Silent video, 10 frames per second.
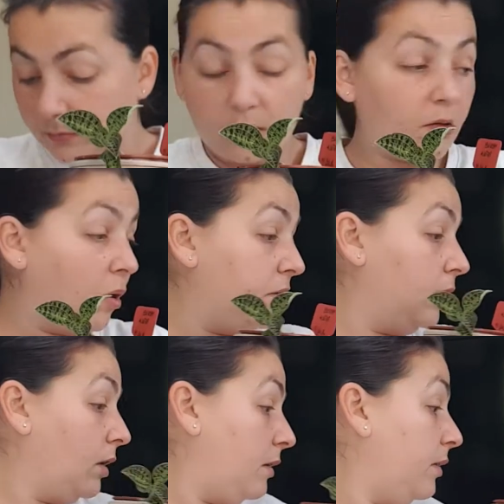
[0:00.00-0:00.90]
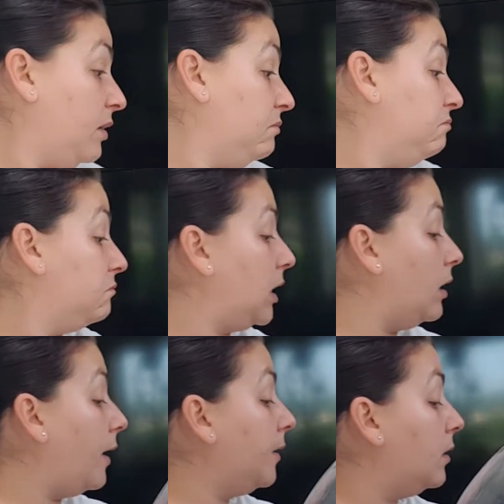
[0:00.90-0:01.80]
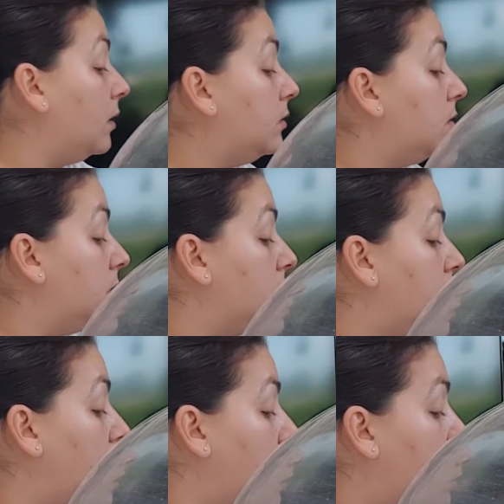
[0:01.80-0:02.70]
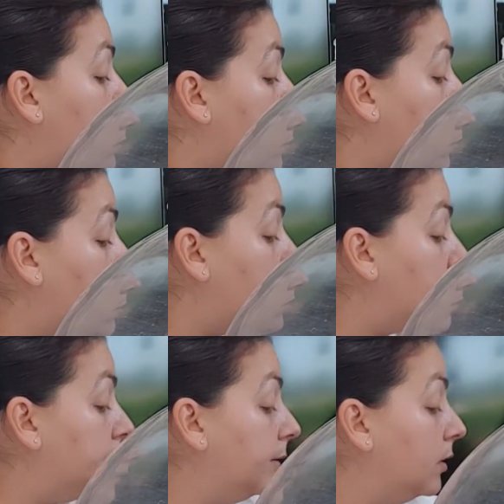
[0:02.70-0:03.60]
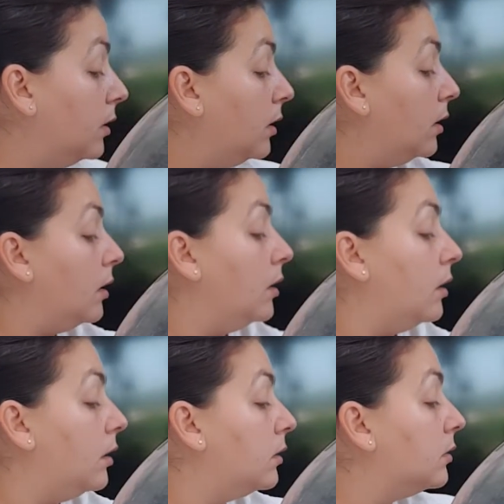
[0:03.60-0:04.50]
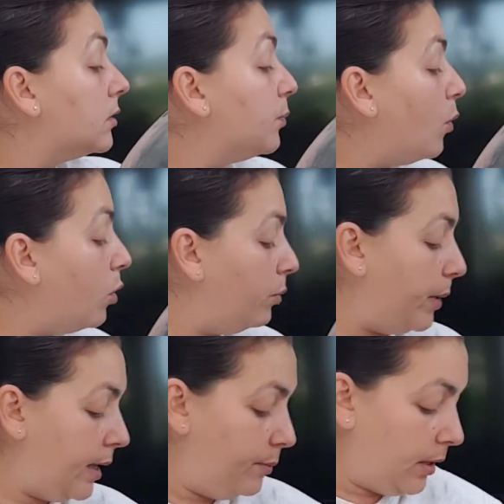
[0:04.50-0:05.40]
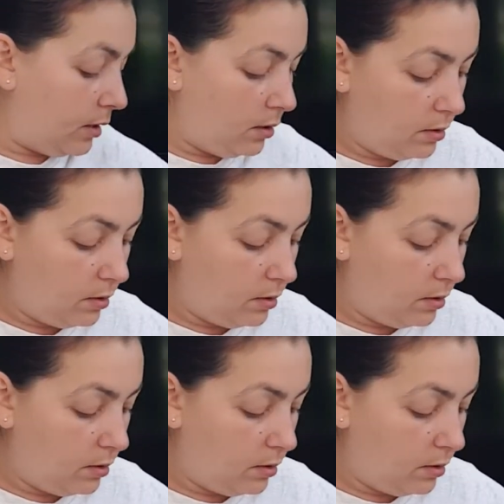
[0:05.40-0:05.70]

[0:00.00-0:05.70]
So I think they like it. I don't know. The small baby